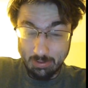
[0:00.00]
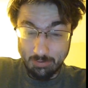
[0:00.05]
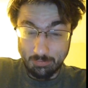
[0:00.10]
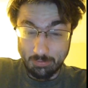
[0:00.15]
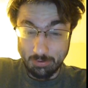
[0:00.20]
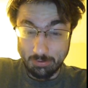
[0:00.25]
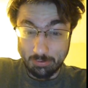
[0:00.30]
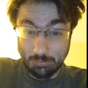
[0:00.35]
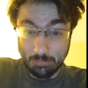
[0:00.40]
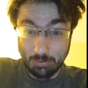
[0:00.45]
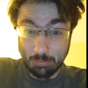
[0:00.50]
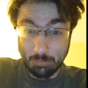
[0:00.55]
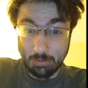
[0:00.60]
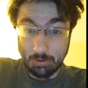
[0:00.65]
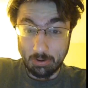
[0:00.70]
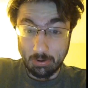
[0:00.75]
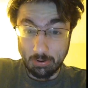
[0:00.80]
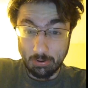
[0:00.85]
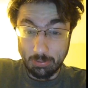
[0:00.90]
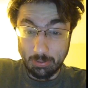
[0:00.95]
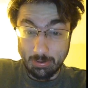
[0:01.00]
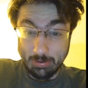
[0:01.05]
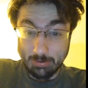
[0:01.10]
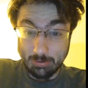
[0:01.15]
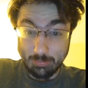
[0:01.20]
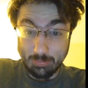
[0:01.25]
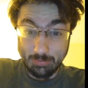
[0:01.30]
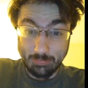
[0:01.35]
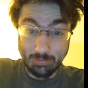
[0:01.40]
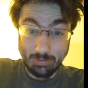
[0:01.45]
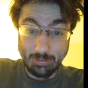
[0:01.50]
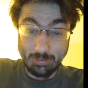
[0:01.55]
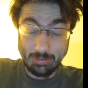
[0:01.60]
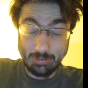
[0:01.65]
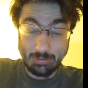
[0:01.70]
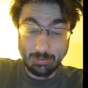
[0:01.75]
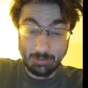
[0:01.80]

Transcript: first of all, McCarthyism